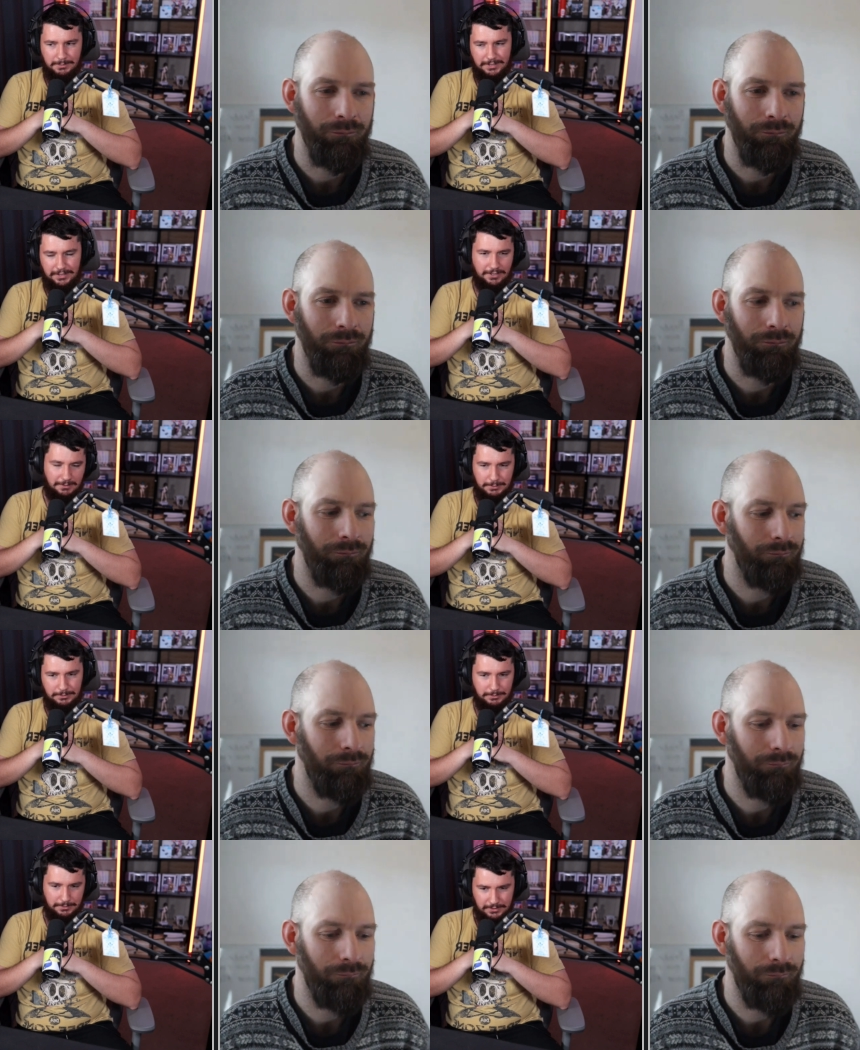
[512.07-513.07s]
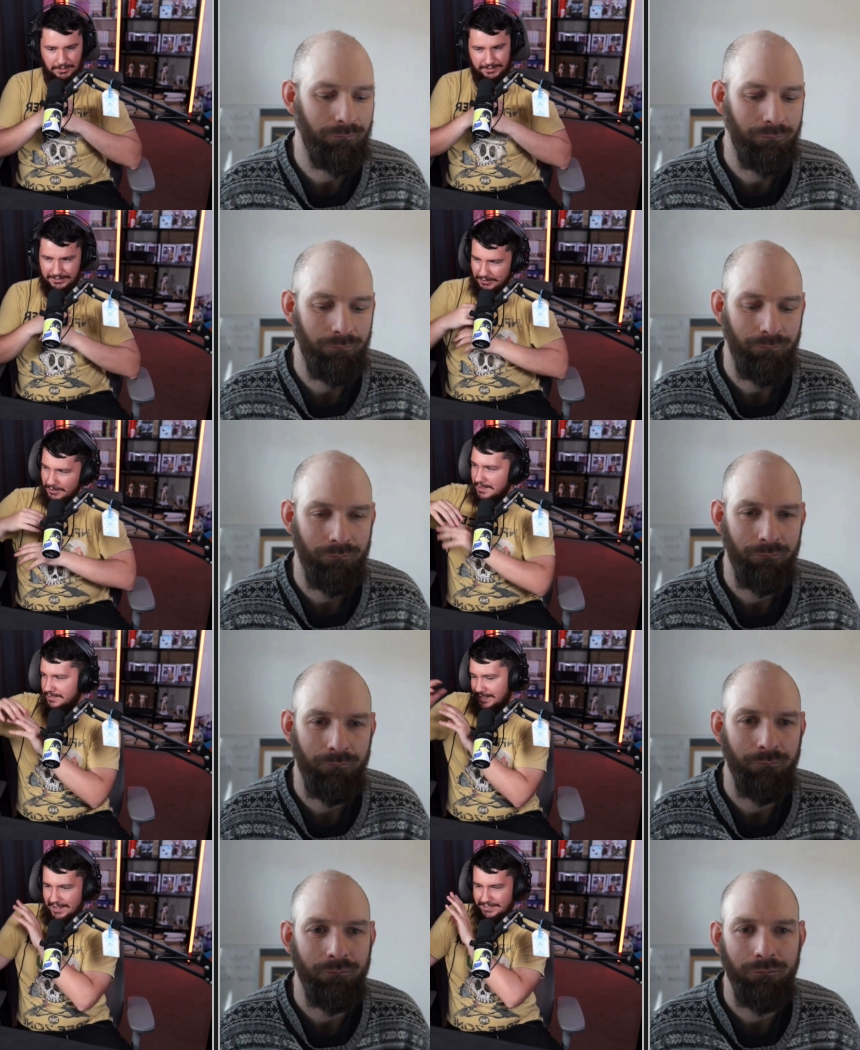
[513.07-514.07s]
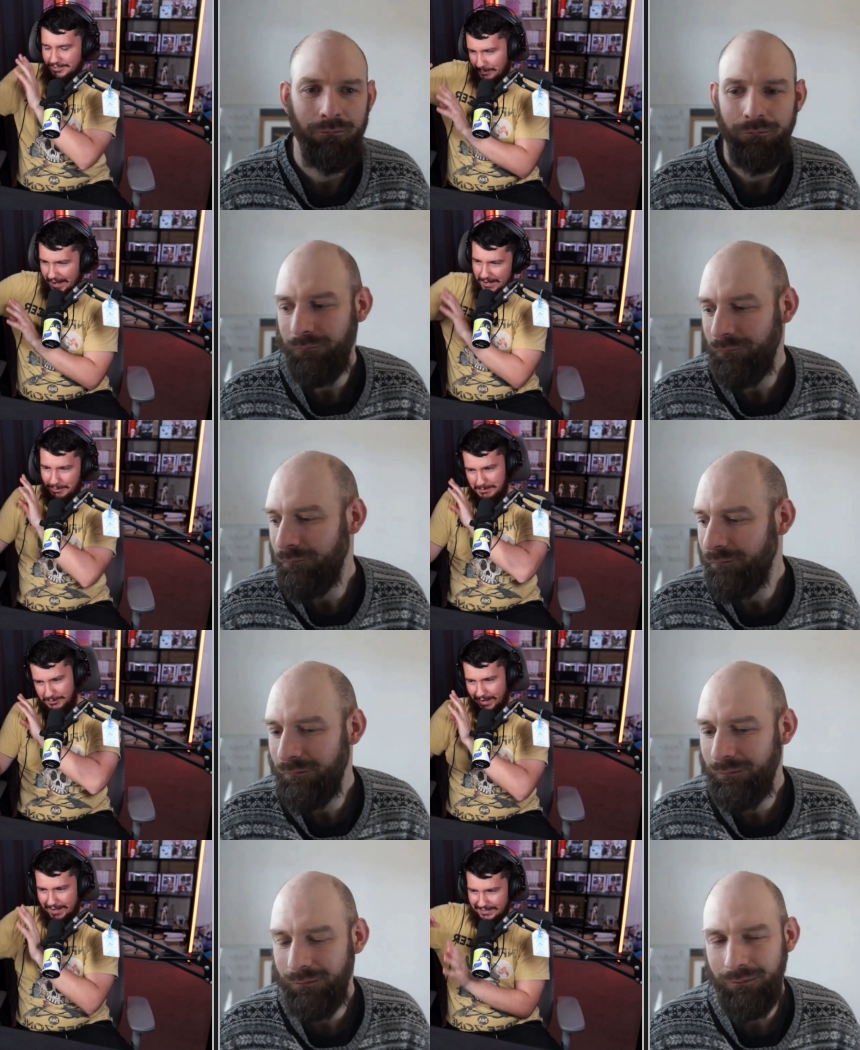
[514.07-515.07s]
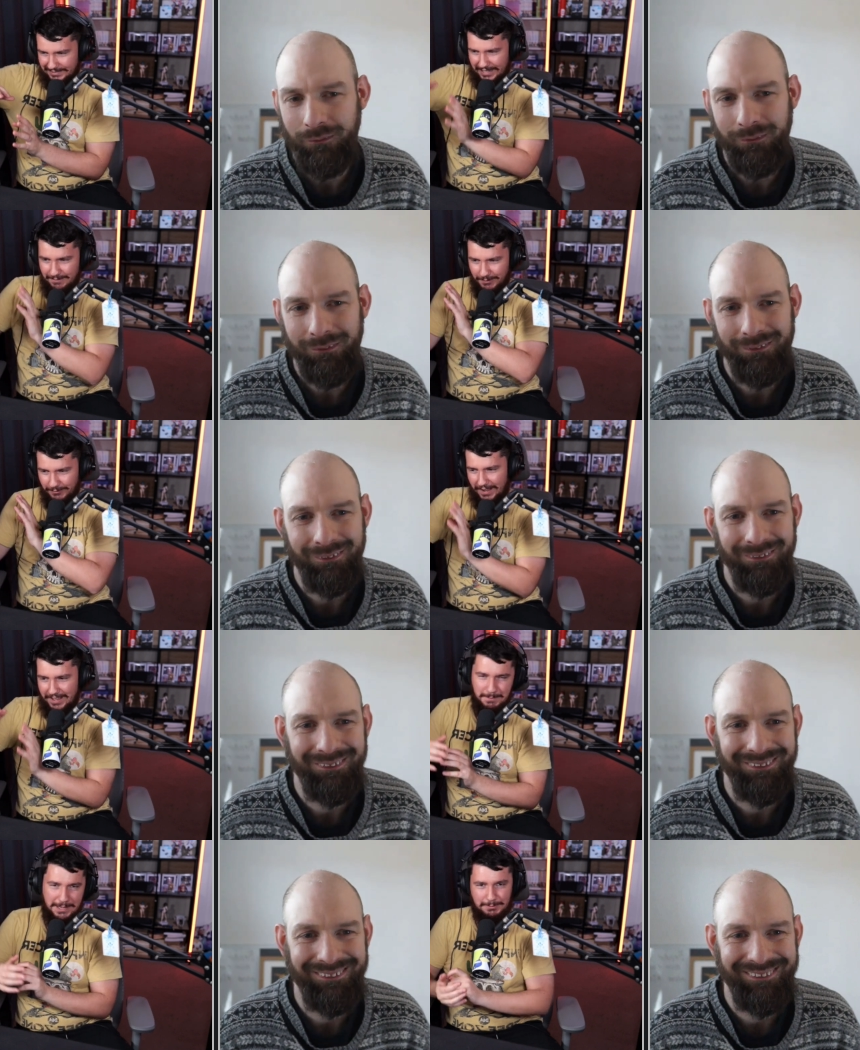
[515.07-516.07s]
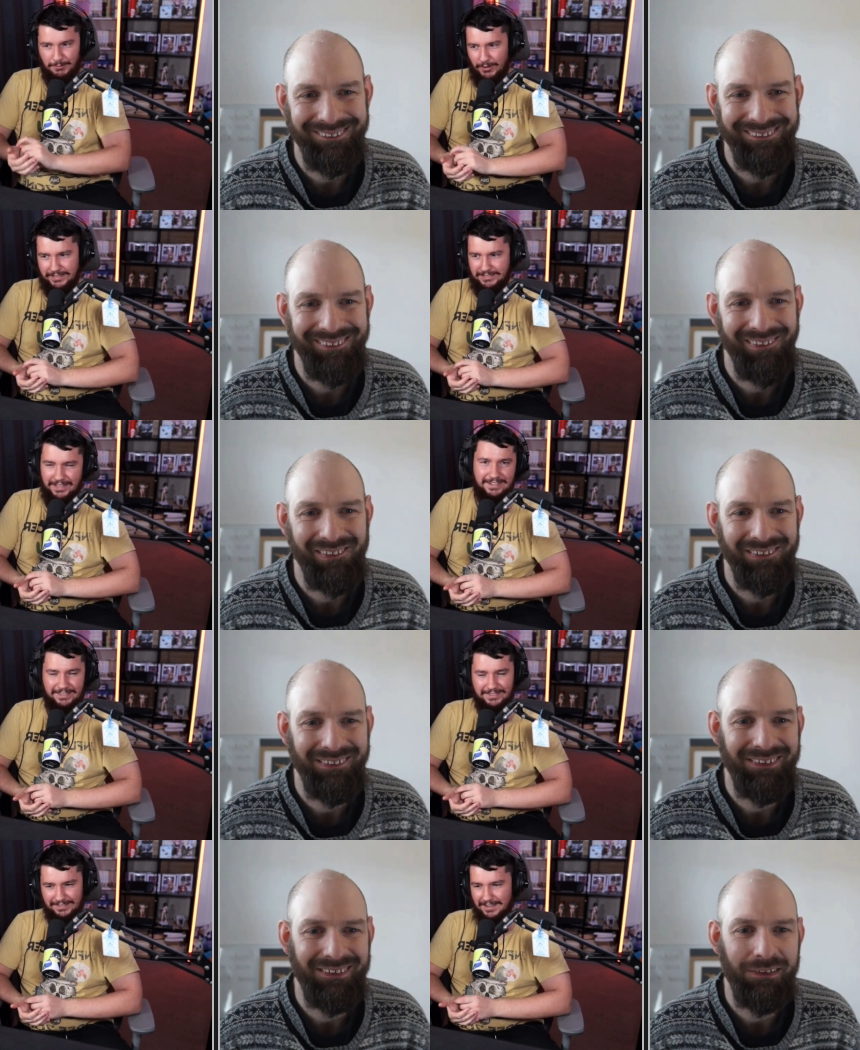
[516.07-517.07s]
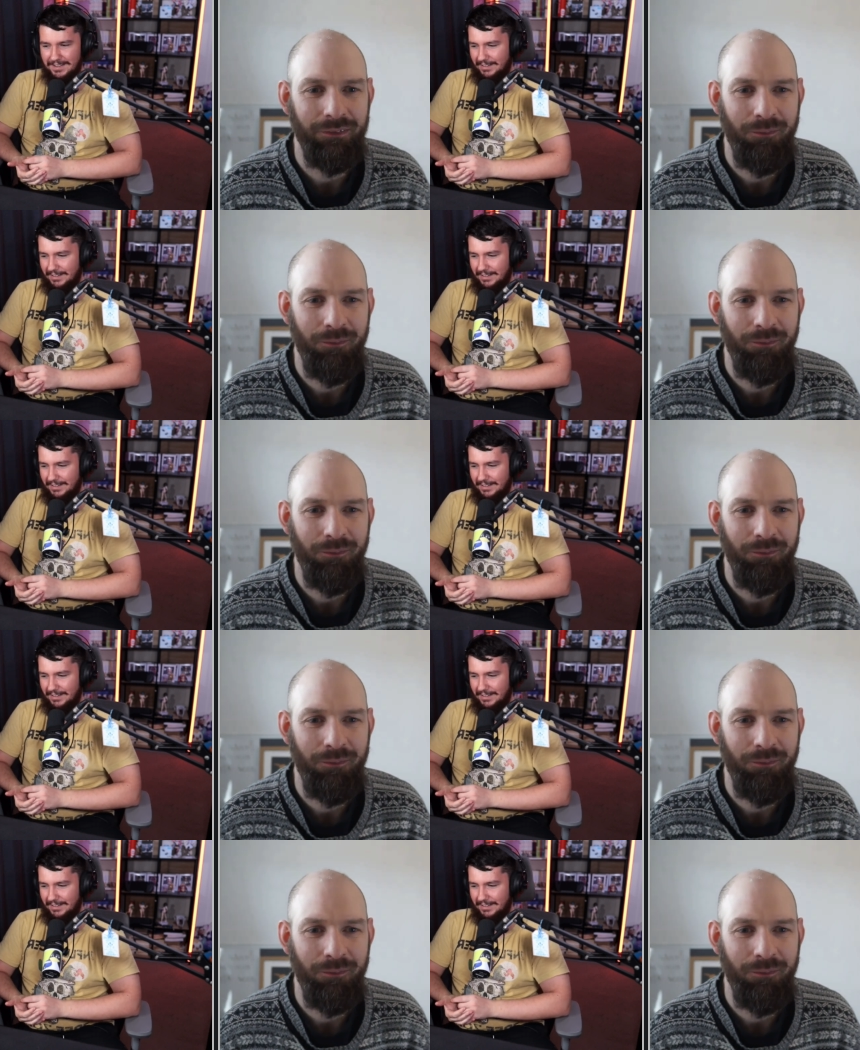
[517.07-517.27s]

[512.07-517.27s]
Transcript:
Speaker 1: to be like, oh, well, I, you know, dance around what I'm trying to say for five minutes before I say anything.